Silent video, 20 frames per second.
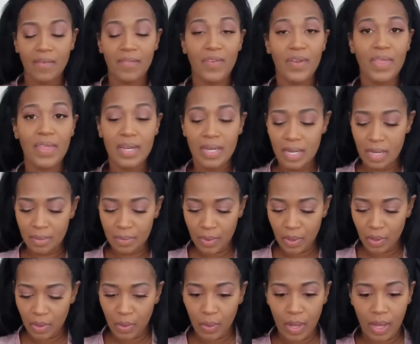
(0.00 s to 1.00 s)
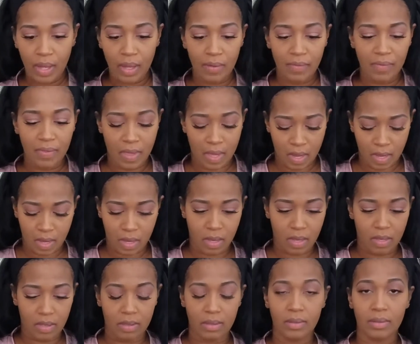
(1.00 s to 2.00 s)
for the demo of
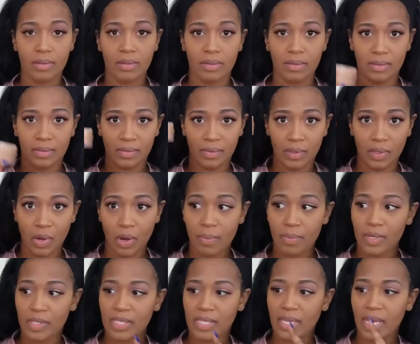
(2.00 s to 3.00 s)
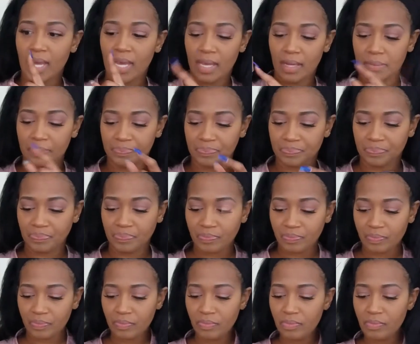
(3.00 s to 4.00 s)
the Laura Mercier
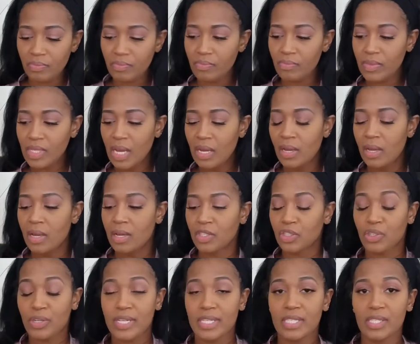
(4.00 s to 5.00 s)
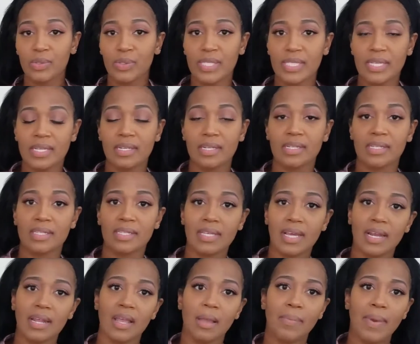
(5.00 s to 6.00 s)
Translucent
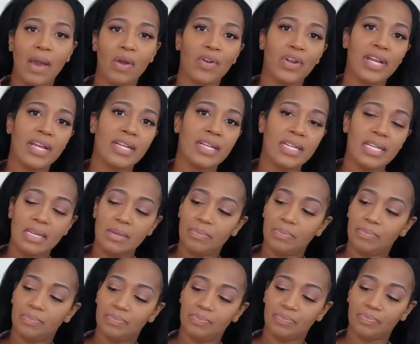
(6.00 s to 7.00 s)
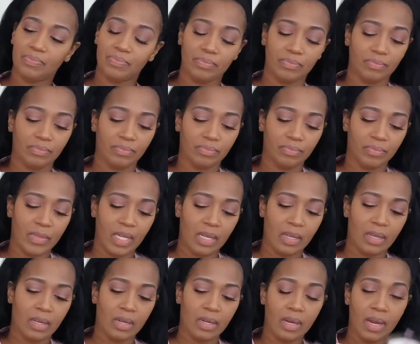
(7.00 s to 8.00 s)
Setting Powder in Deep.
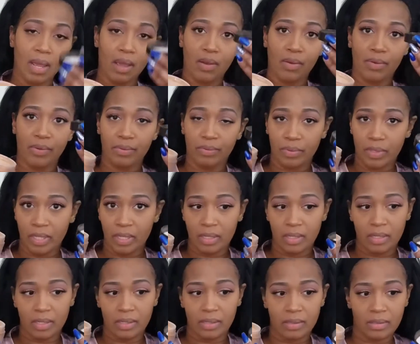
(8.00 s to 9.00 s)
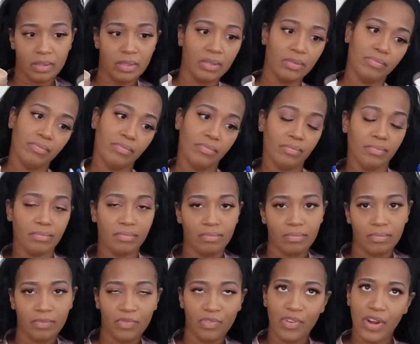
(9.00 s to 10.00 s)
Now, the
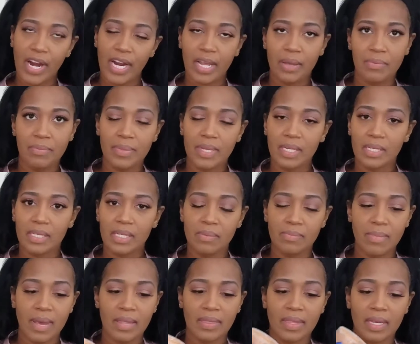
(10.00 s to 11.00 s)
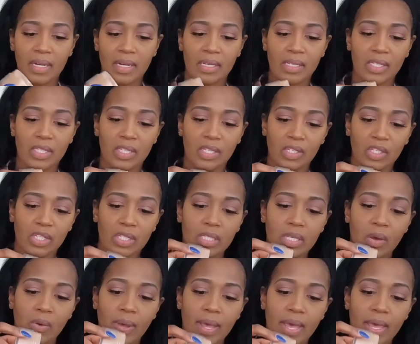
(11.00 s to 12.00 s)
recommended method is to just
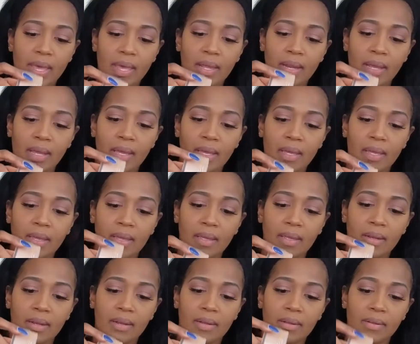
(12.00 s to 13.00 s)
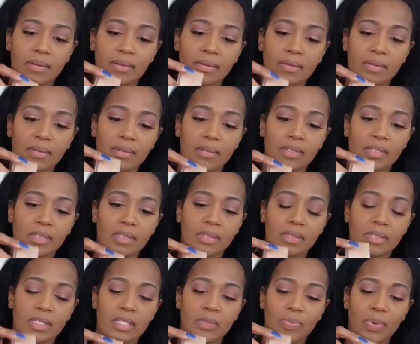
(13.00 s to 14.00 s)
go ahead and
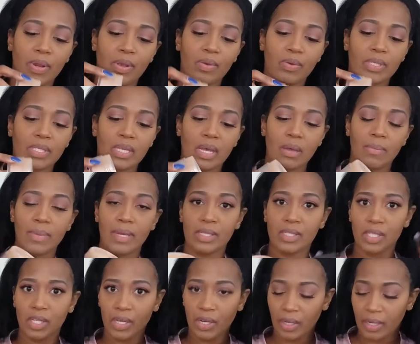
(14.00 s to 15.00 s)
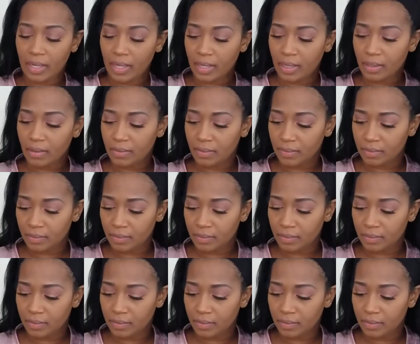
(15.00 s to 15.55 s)
sprinkle some into your lid.